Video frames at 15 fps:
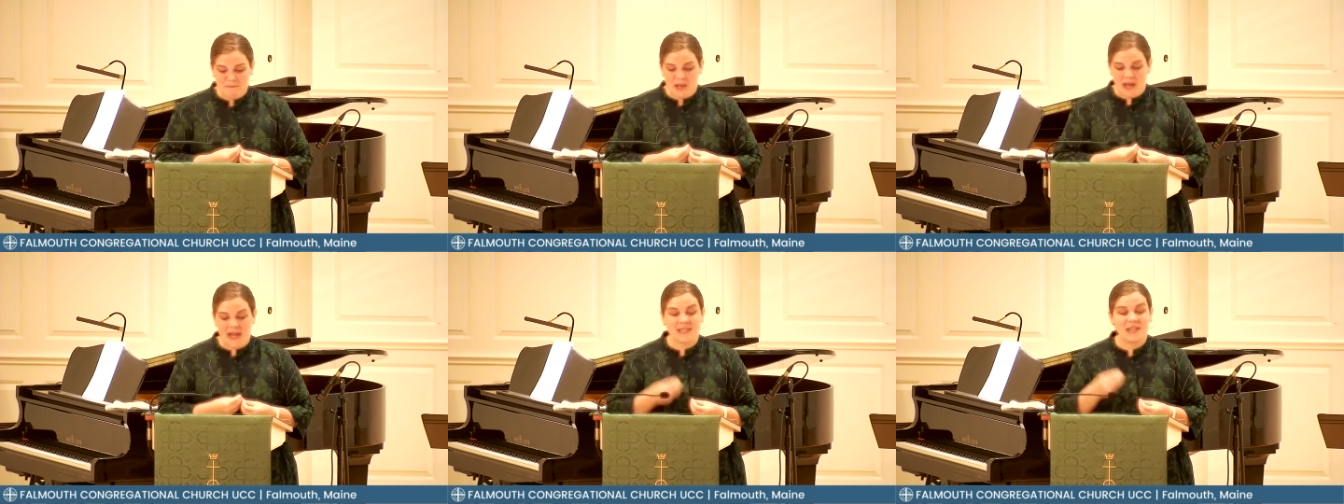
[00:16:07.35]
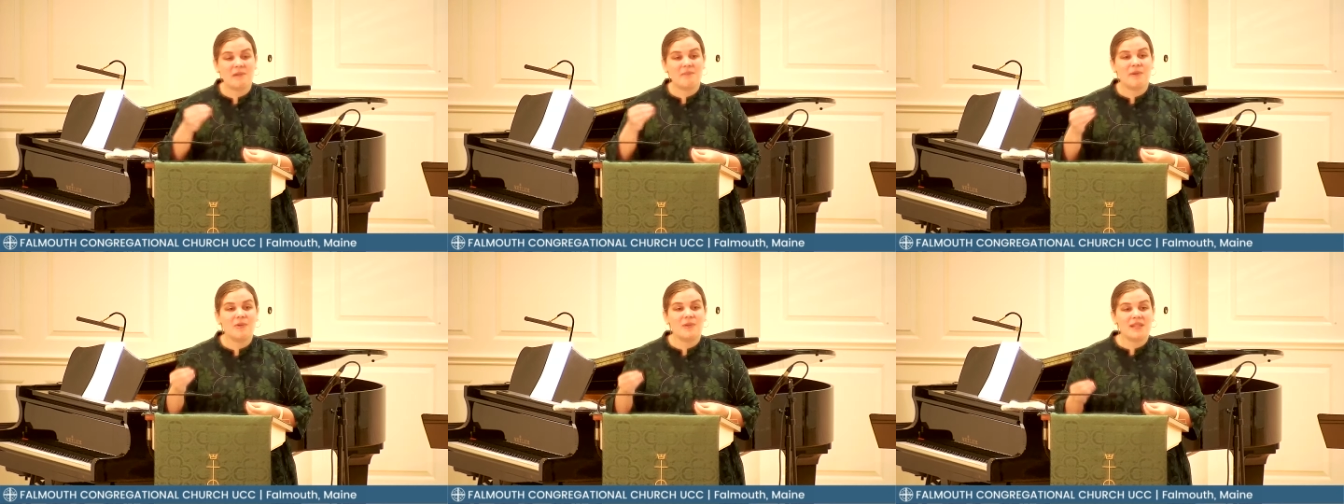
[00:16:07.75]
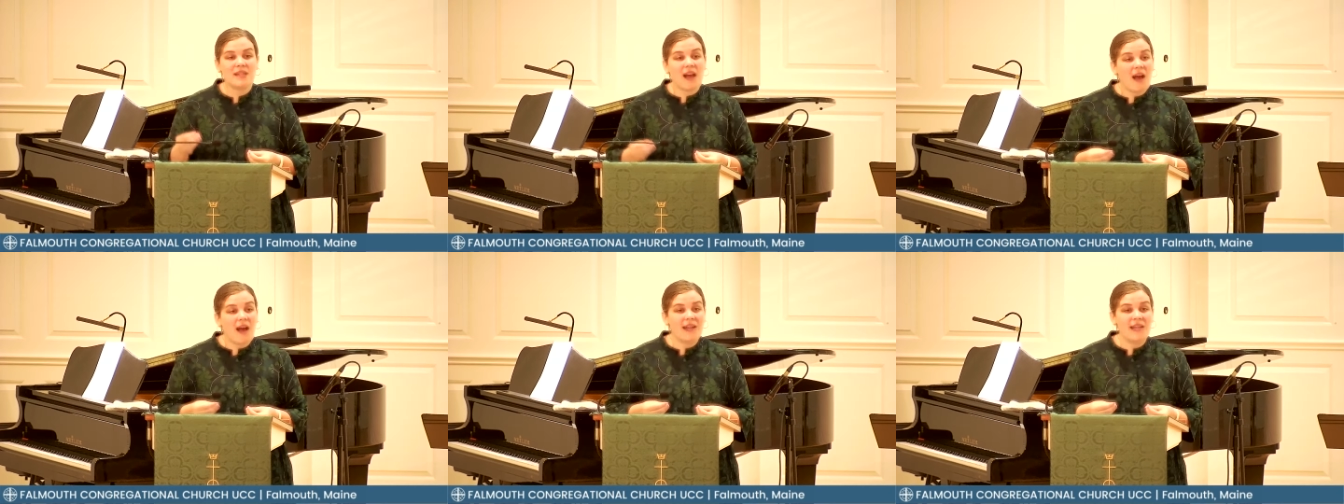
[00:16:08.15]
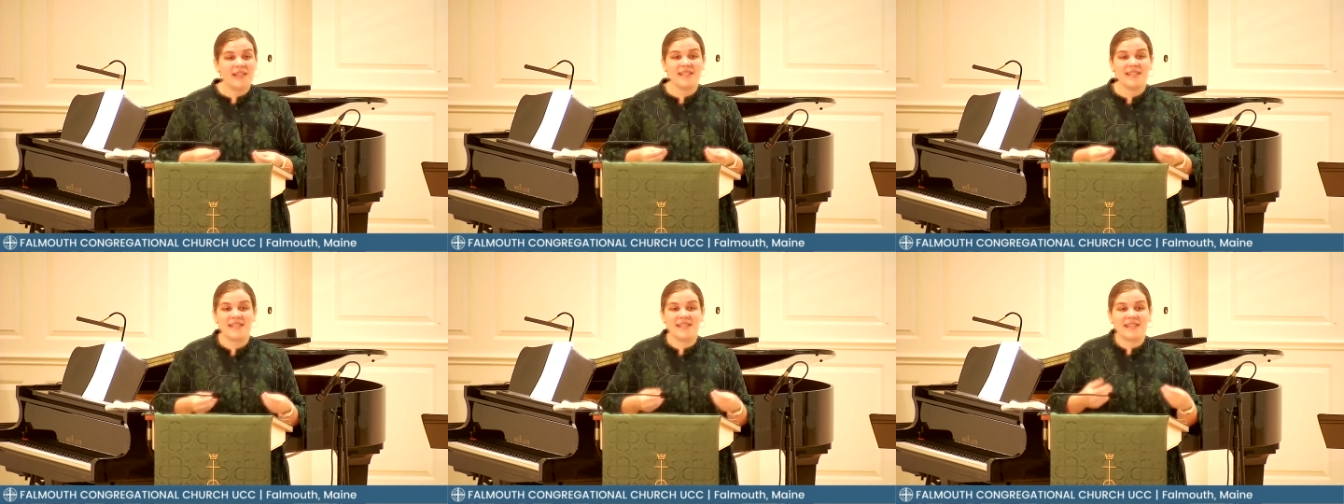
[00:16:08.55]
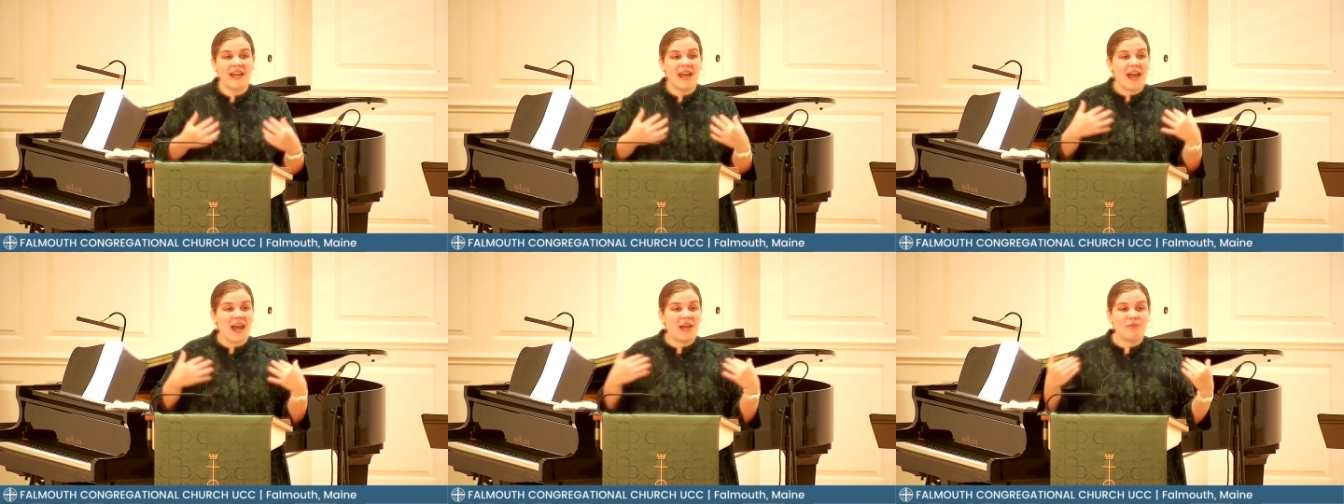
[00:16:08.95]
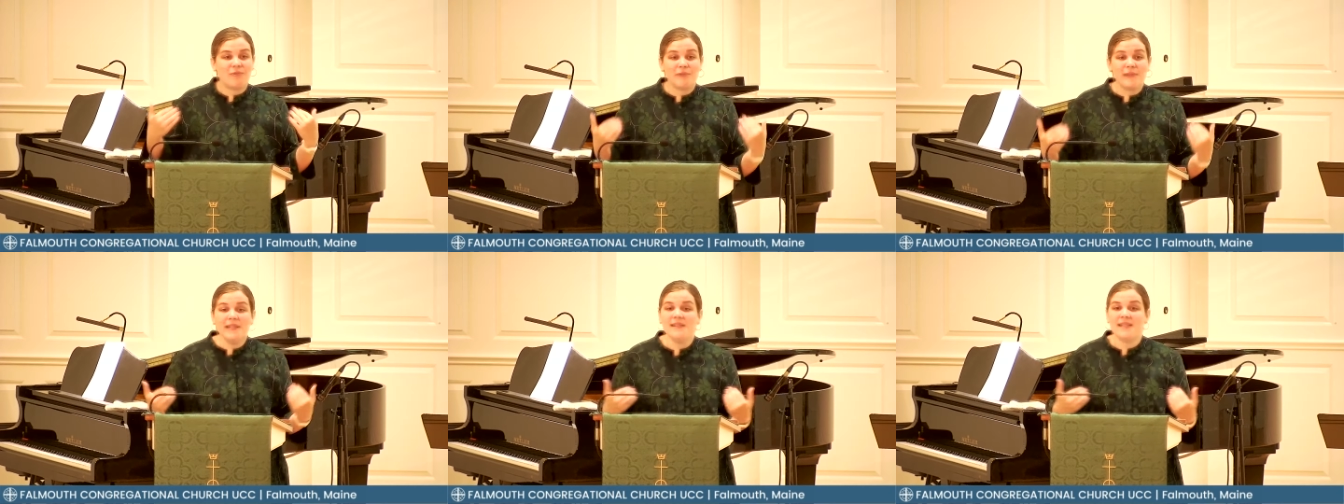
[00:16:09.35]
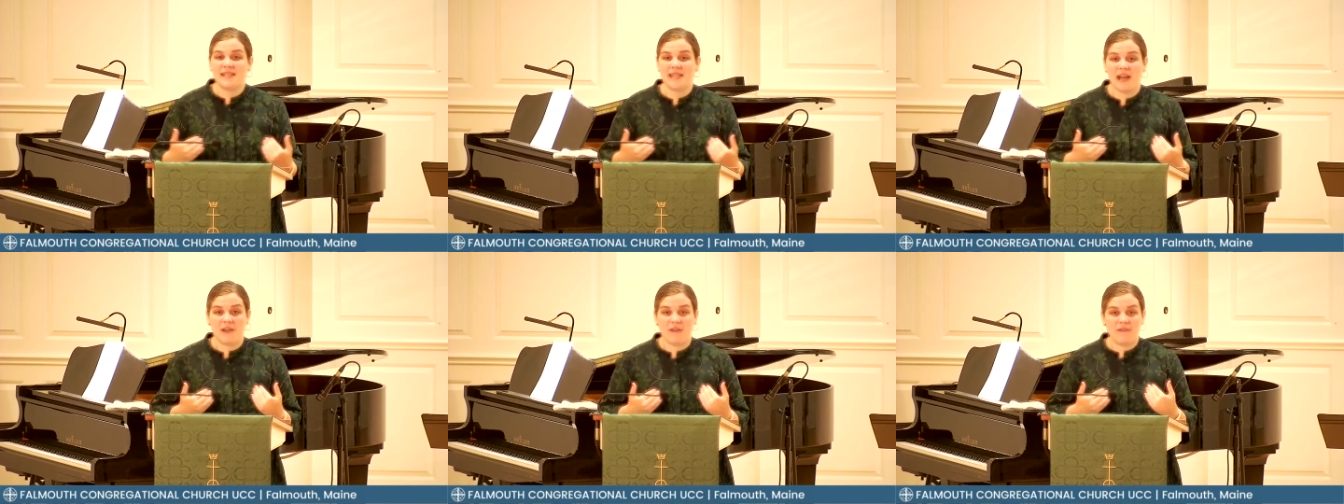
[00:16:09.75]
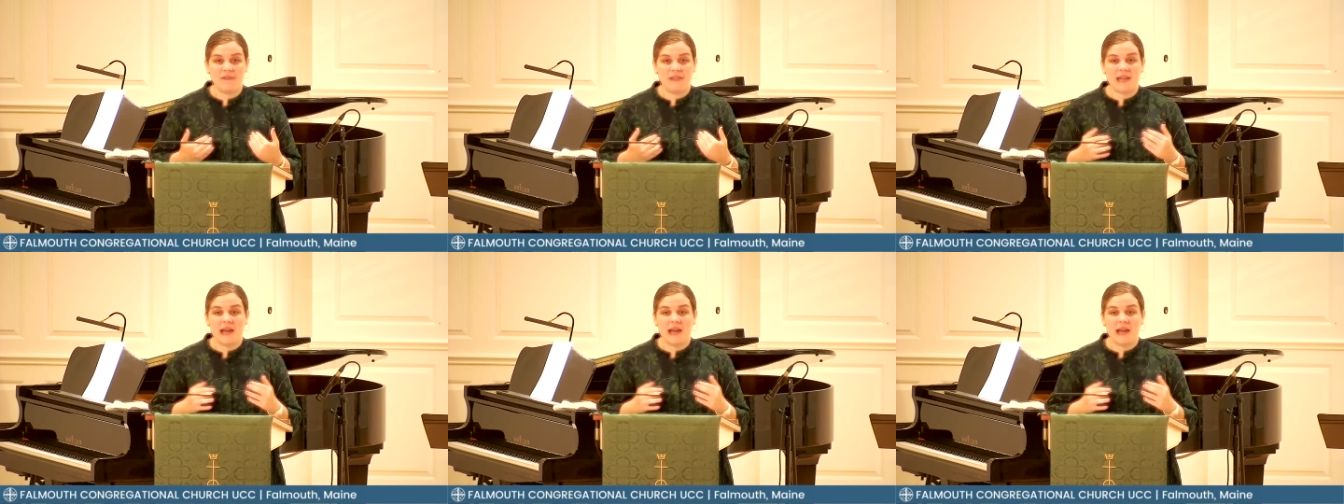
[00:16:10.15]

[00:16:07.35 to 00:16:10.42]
As our most honest and real selves,